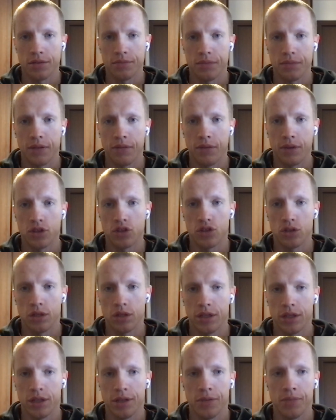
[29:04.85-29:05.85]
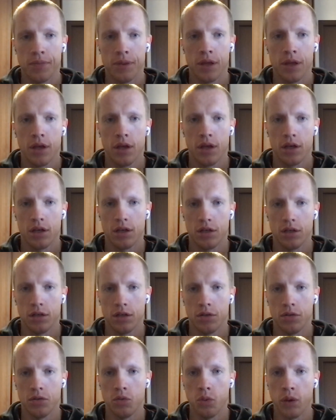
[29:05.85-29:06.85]
eventually
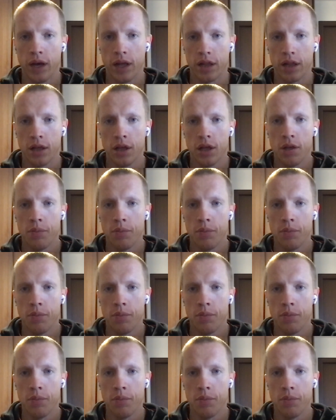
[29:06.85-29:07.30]
well.